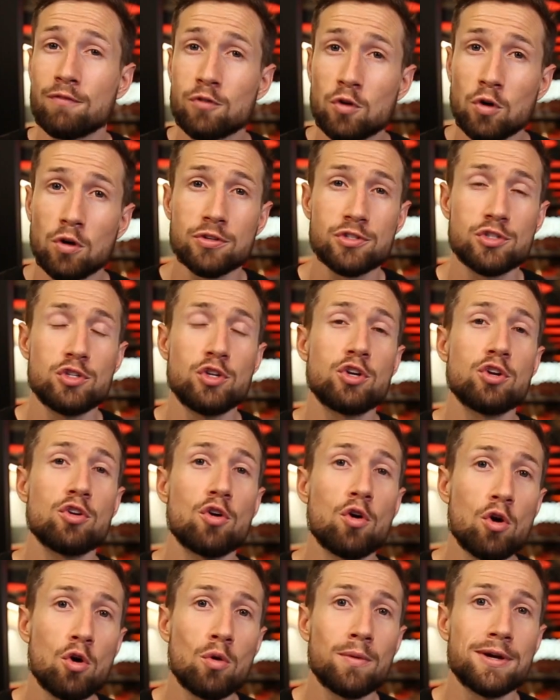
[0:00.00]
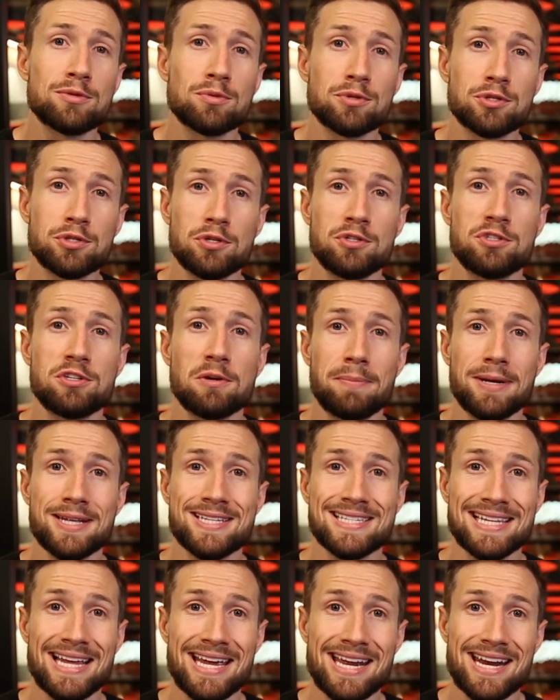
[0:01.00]
Of course, you can always reduce your
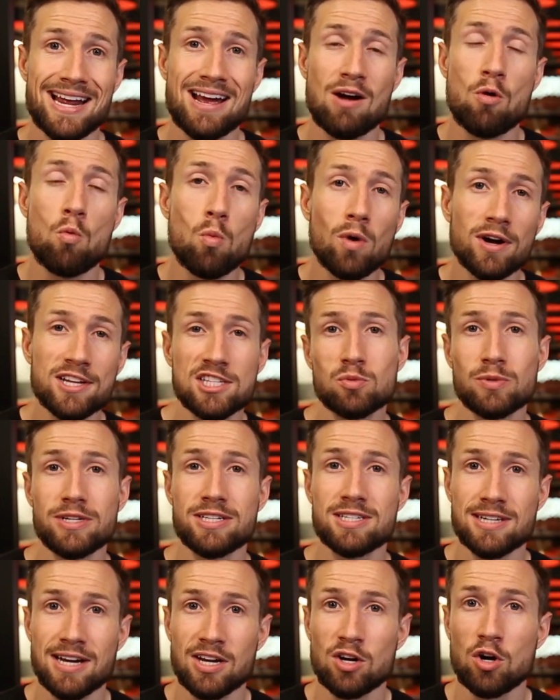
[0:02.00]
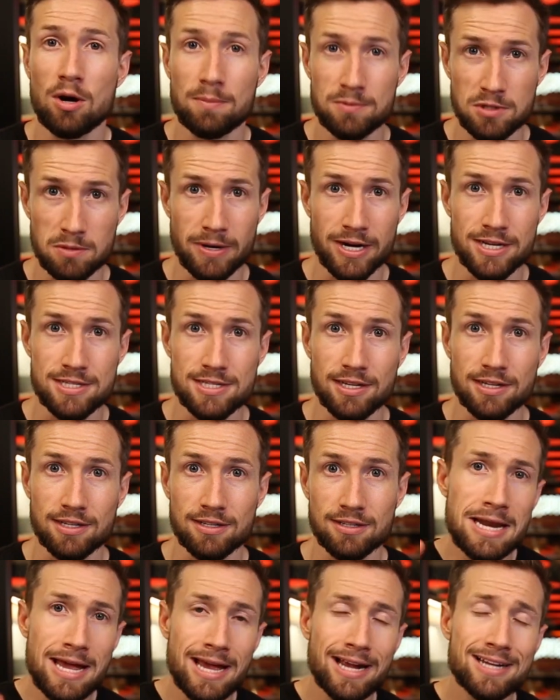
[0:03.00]
bids later once we start optimizing.
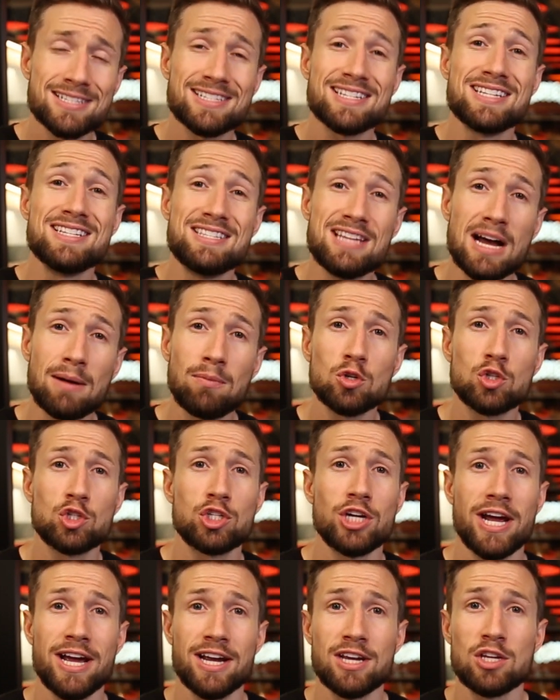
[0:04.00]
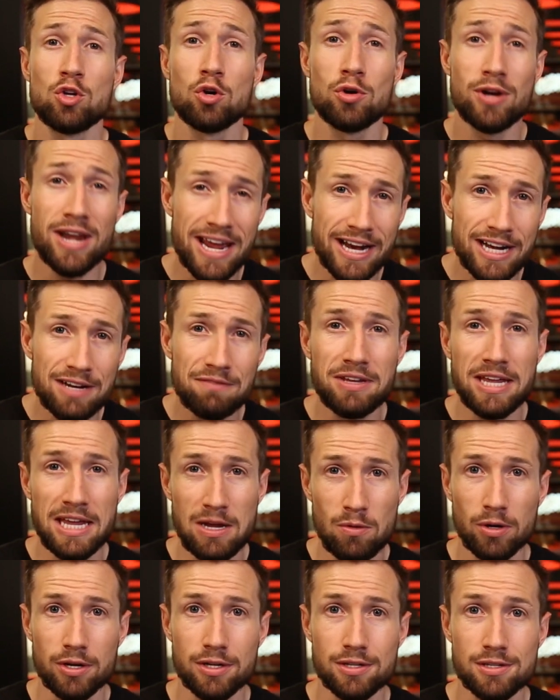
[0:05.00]
Next, double check your negative
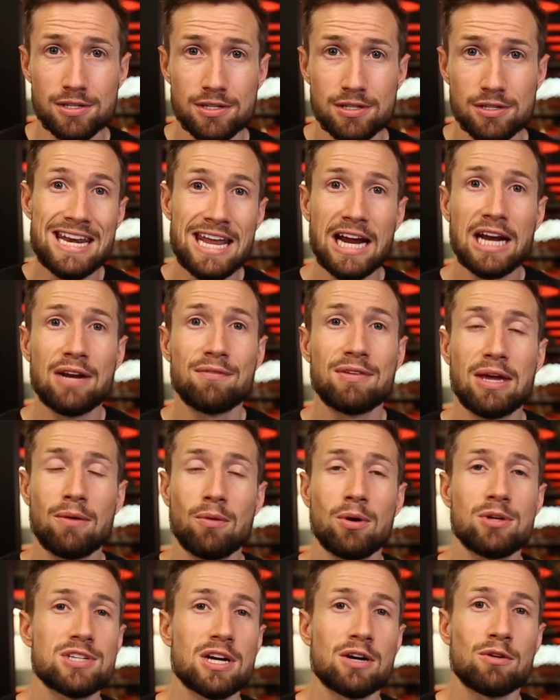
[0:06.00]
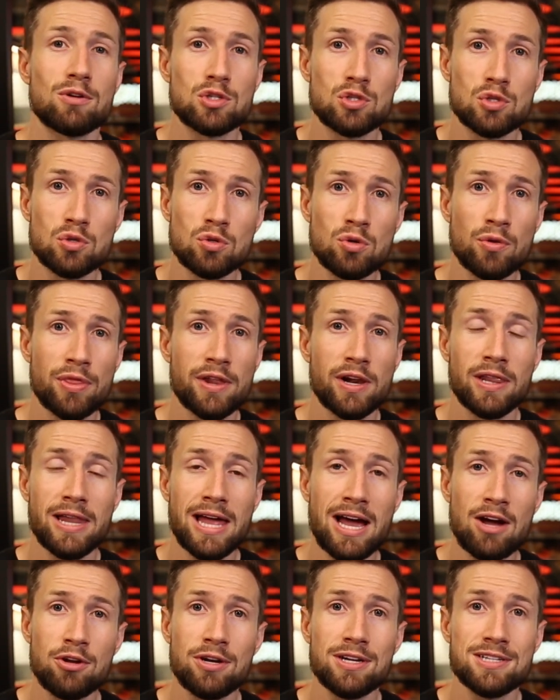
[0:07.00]
keywords. Negative keywords are a tool that
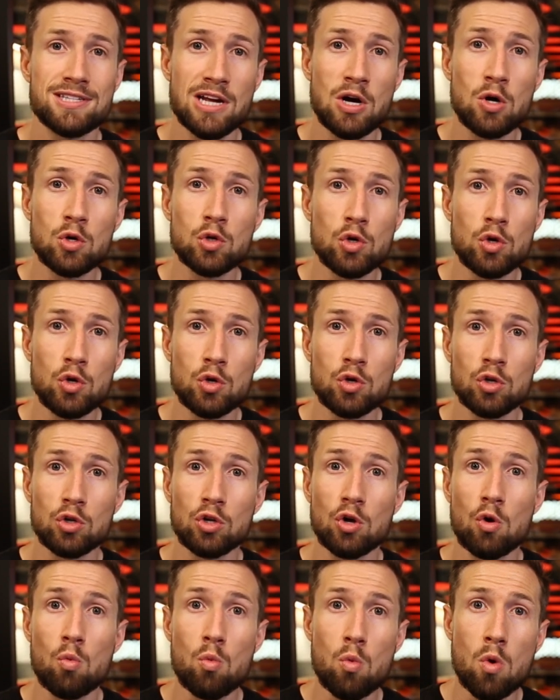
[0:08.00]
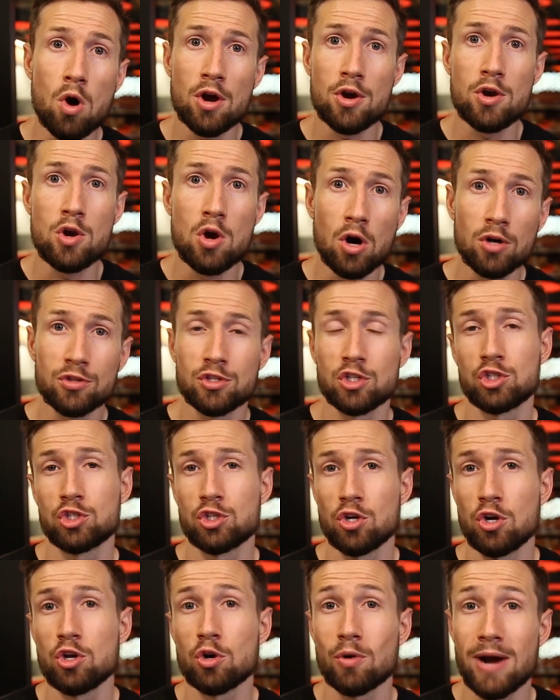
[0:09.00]
allow you to tell Google what not to
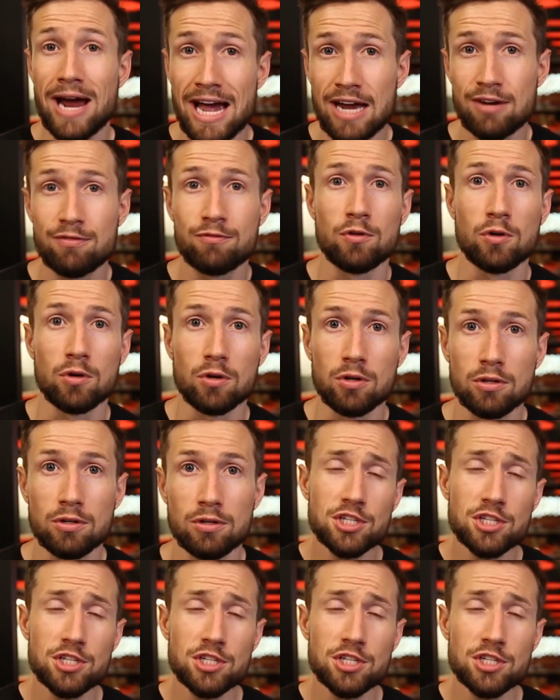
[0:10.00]
show your ad for.